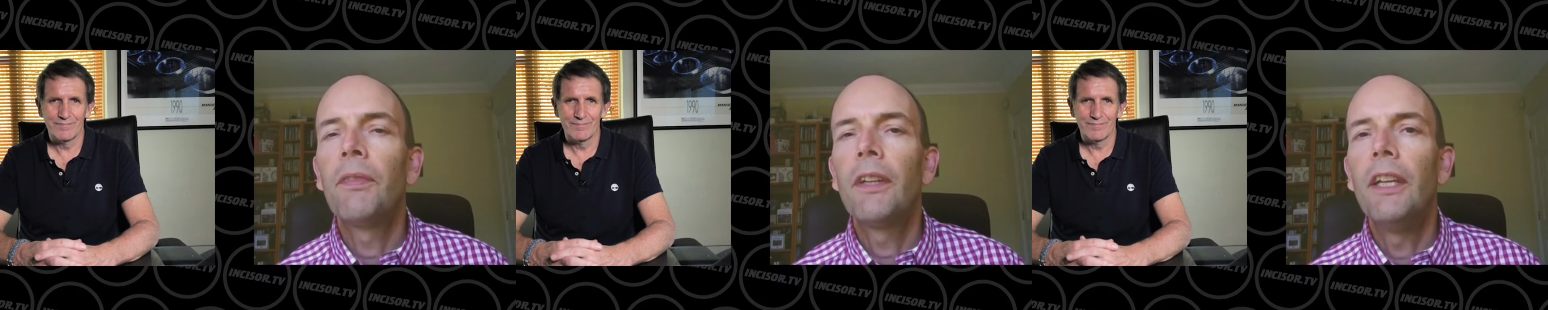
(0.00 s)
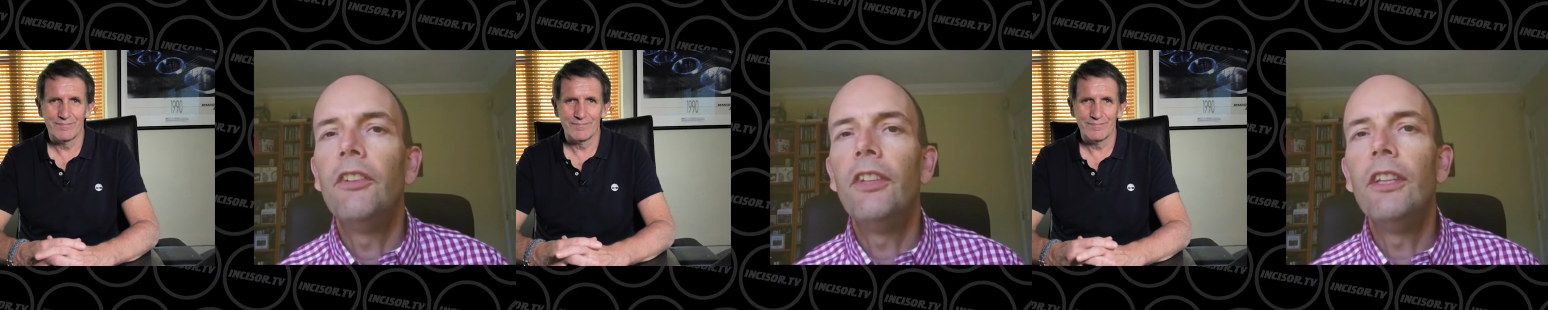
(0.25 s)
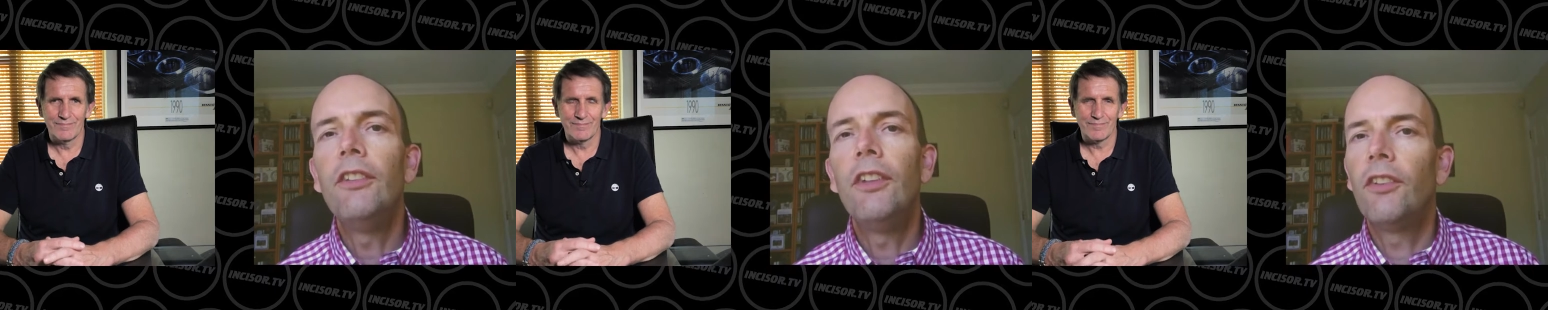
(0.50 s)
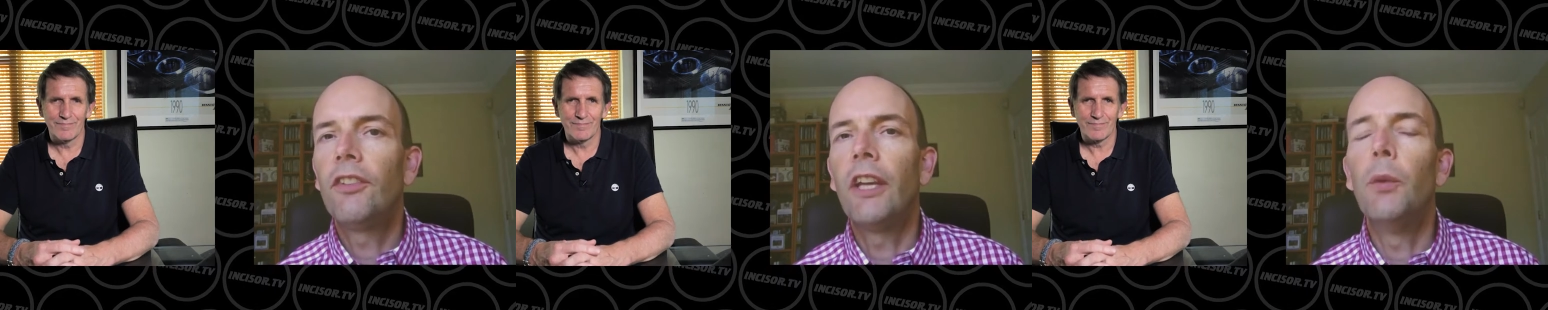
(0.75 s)
Speaker 1: it's easy to
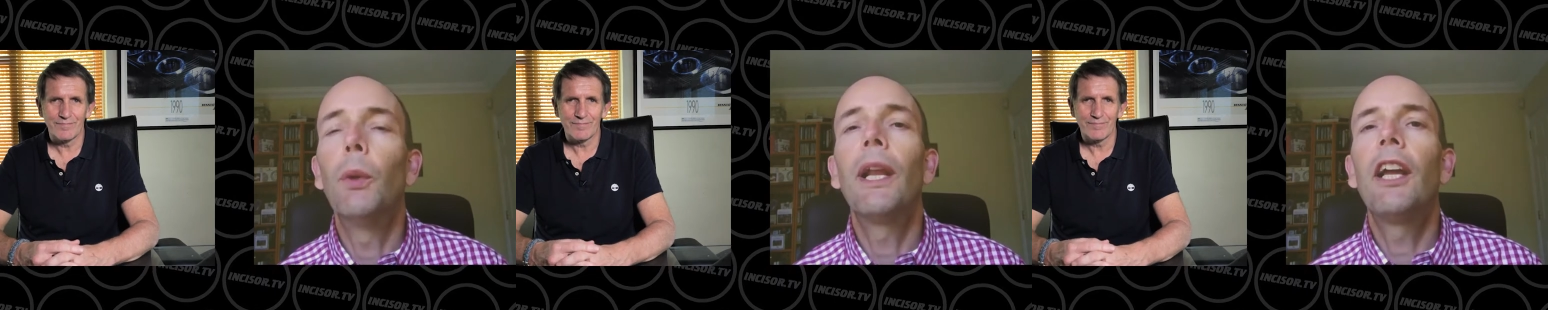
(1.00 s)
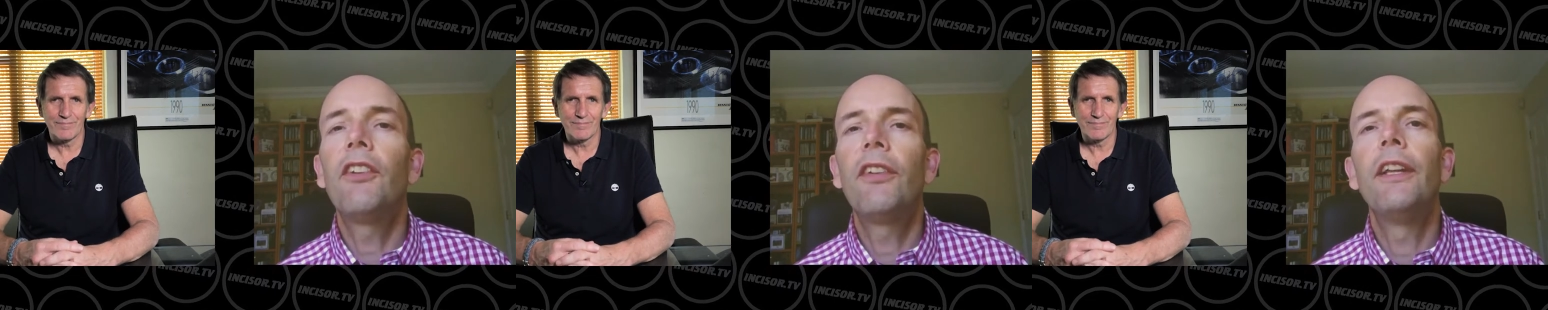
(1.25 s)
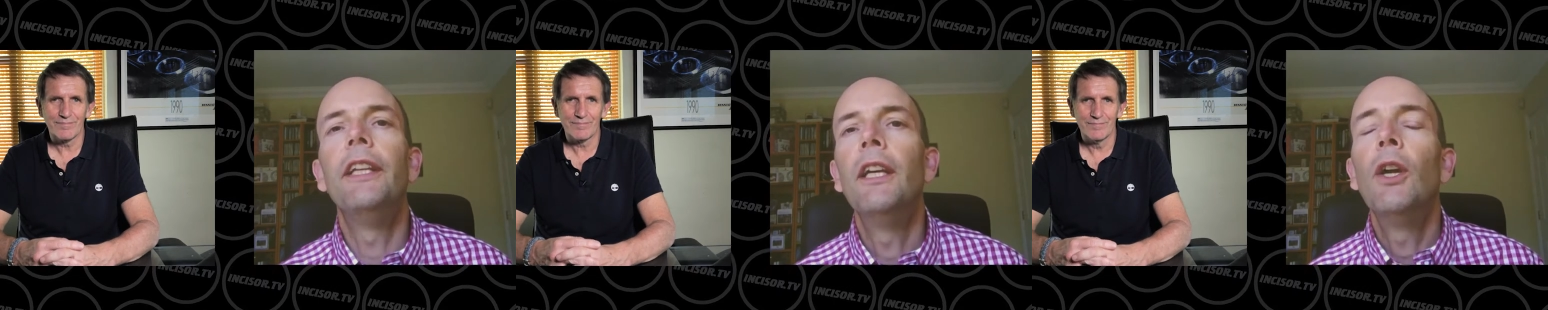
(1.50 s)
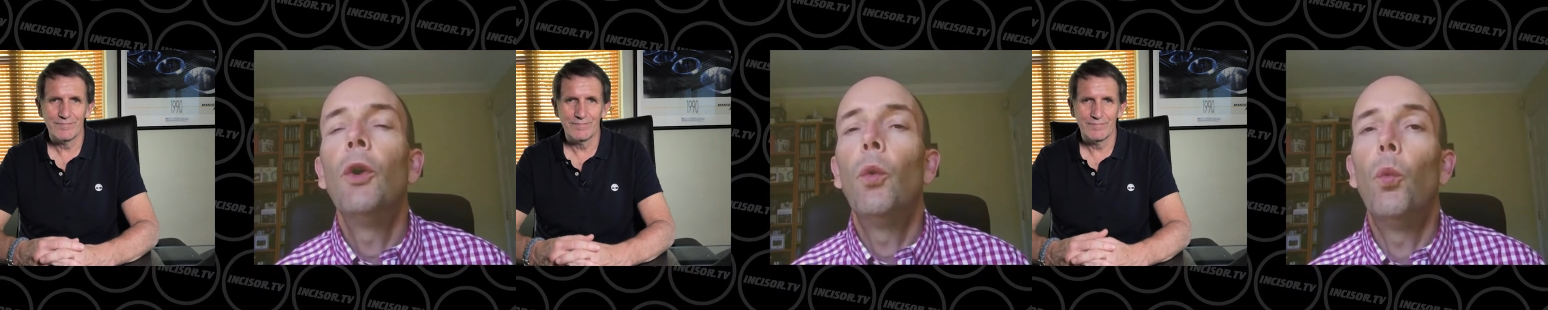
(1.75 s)
say, well, actually,
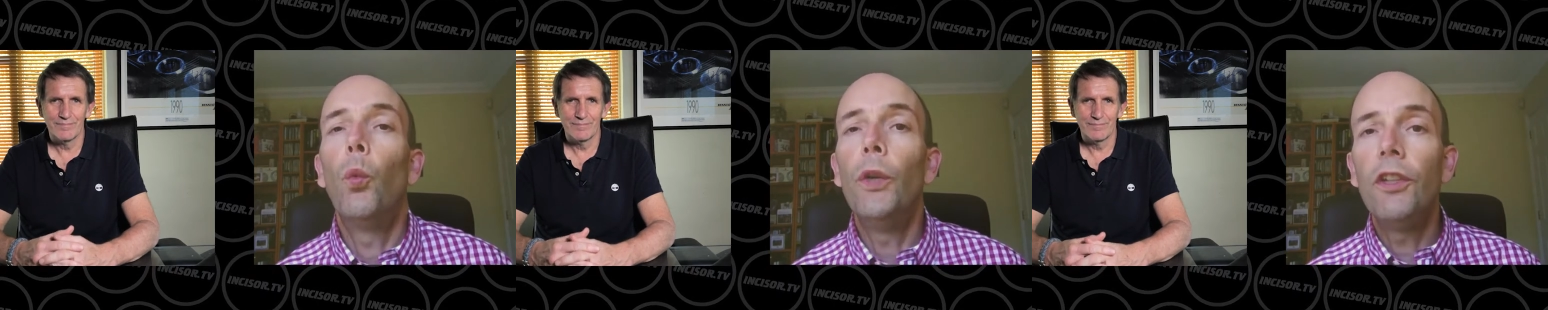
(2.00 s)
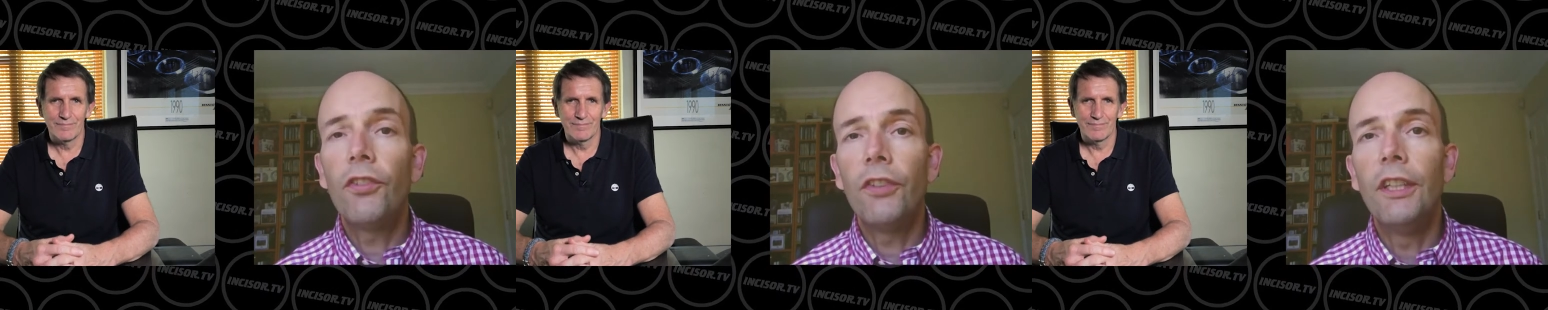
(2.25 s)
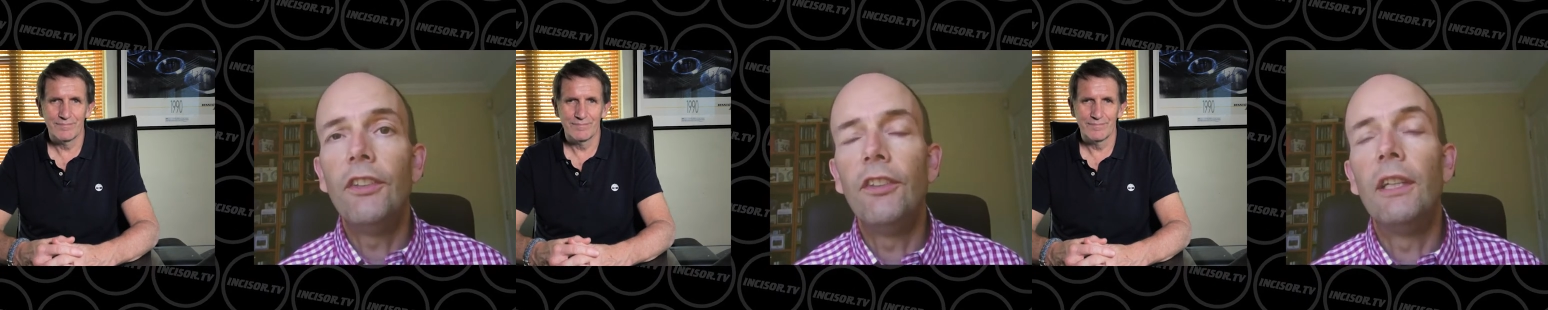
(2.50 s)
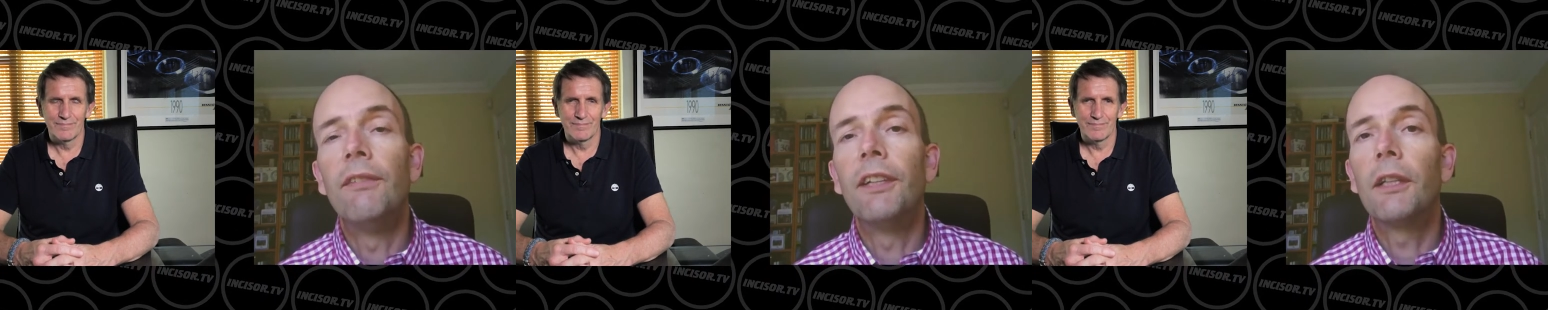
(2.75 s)
we just need to
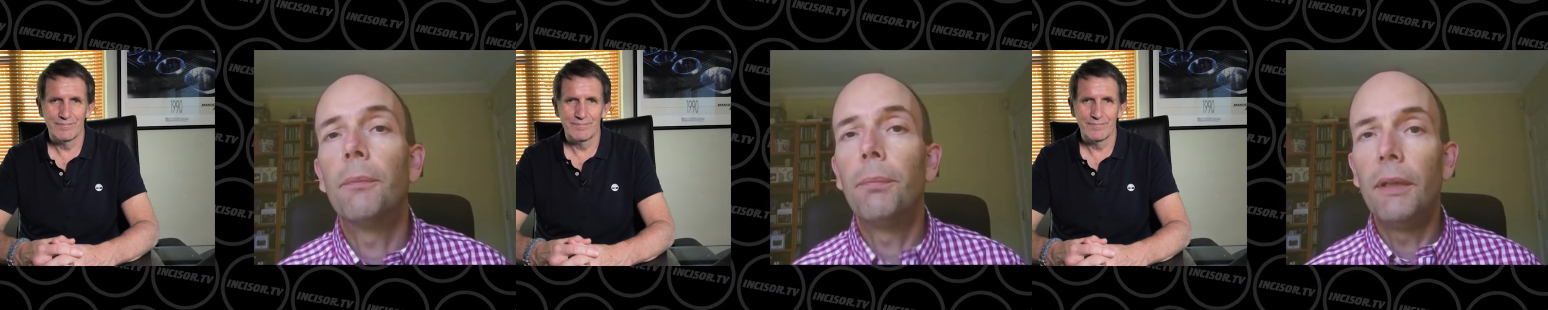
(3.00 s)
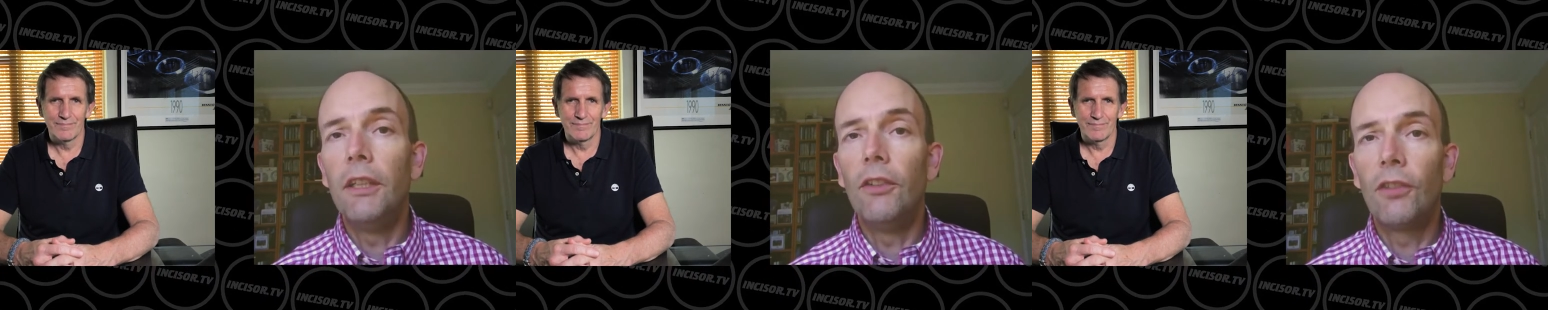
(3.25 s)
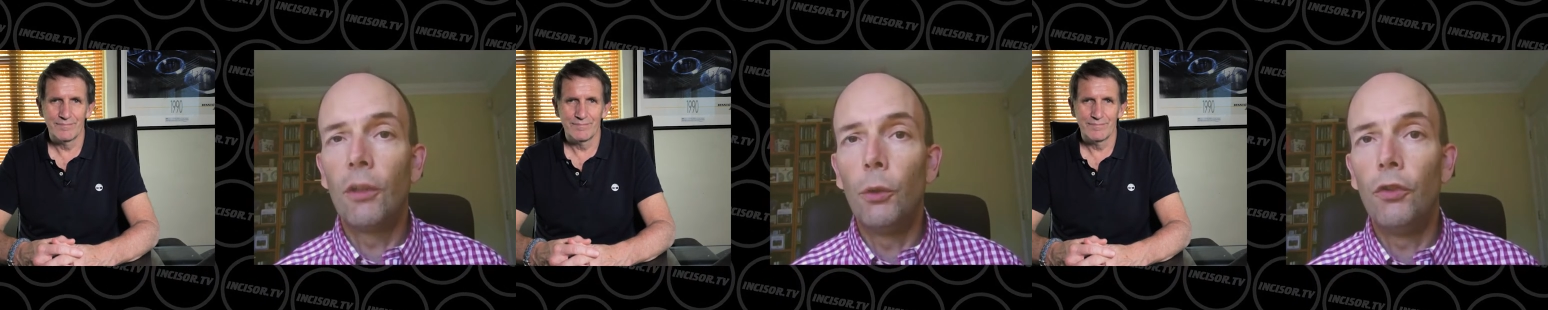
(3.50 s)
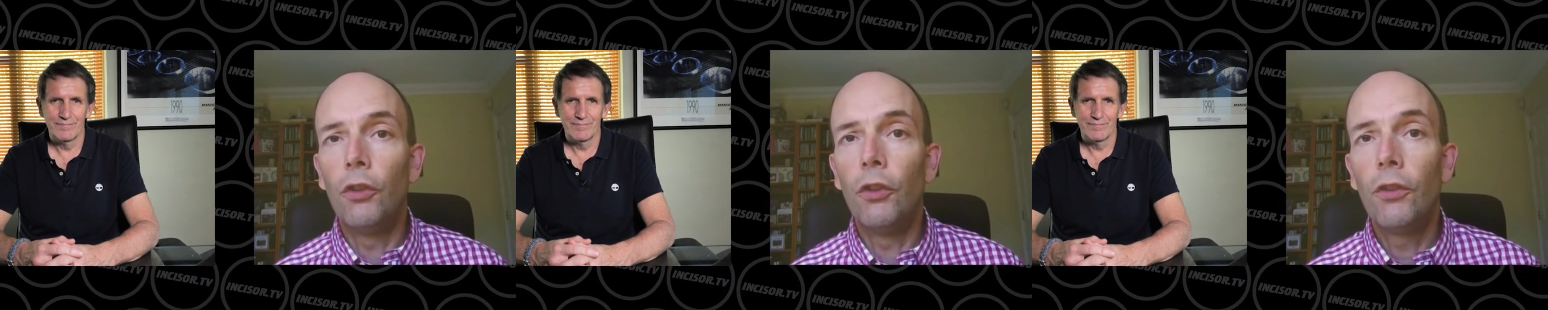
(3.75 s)
deliver complete
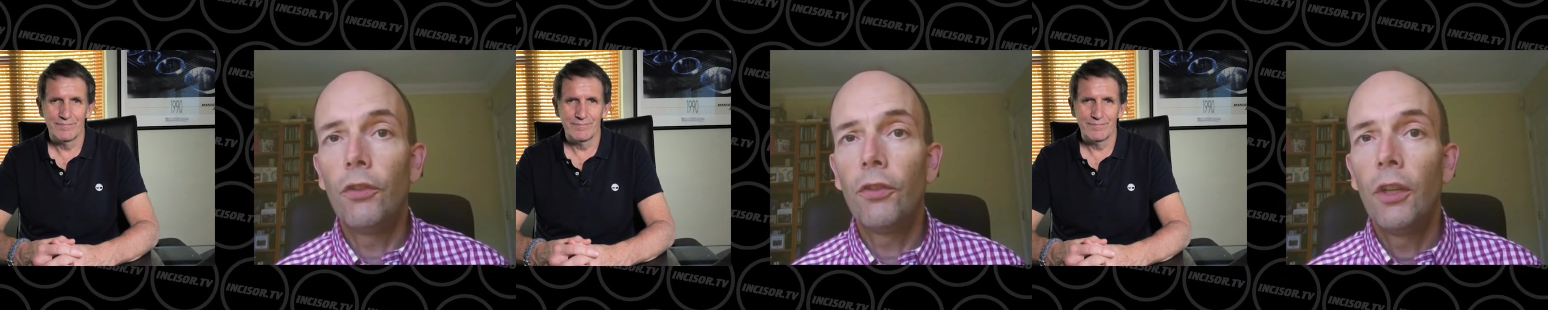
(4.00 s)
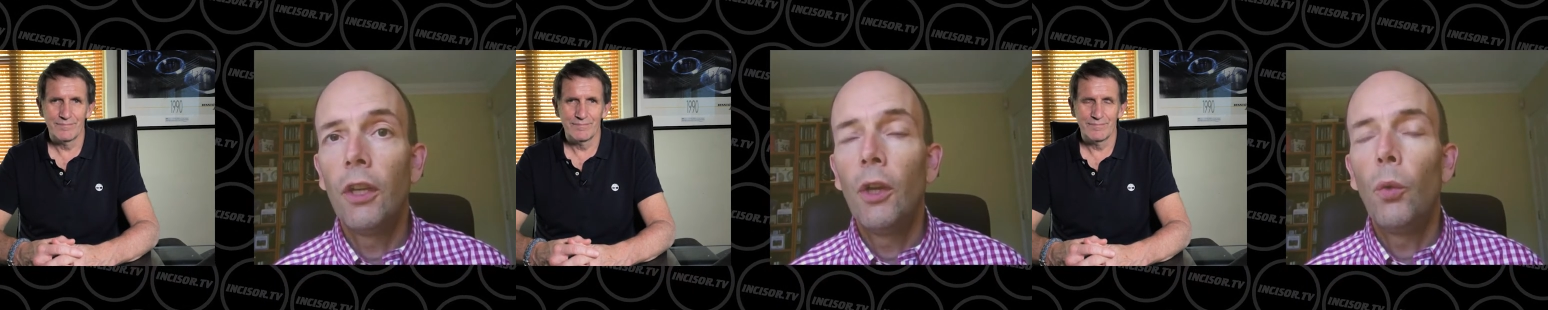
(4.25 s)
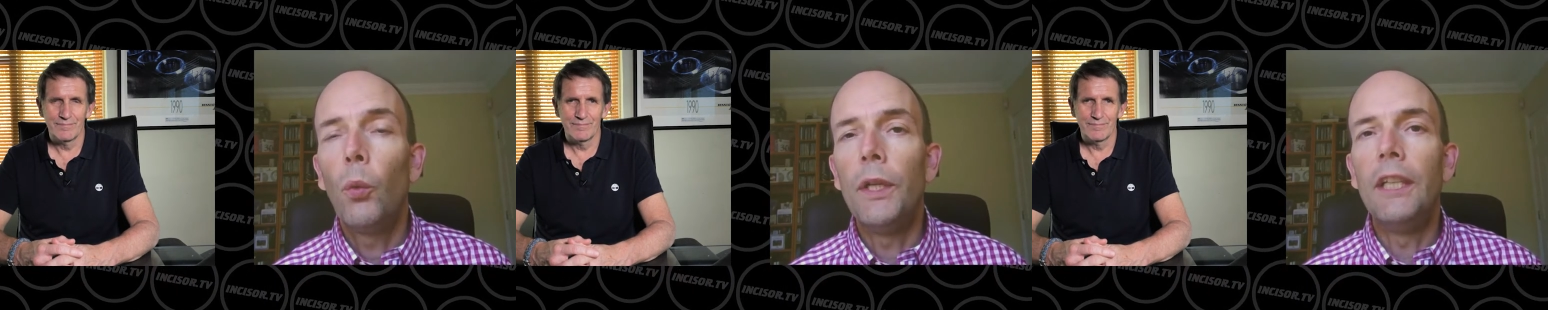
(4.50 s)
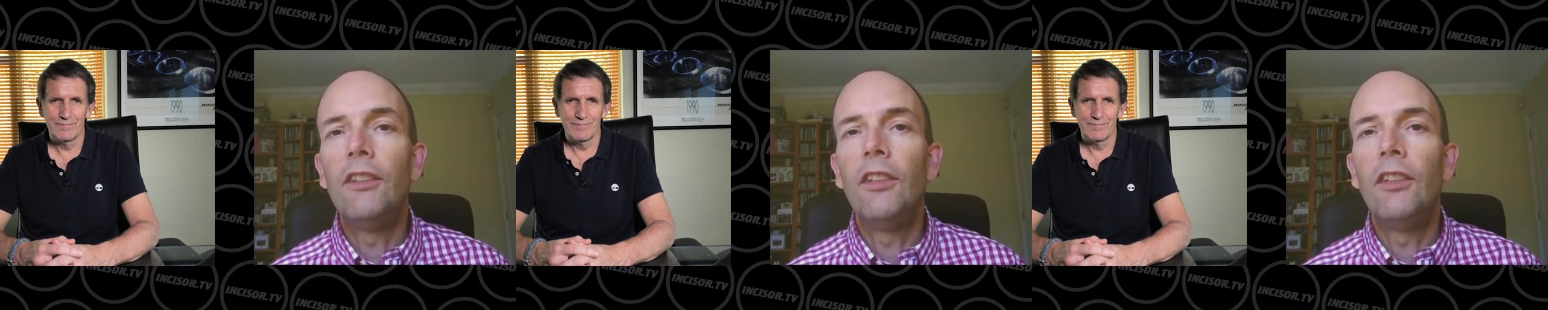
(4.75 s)
solutions. We need to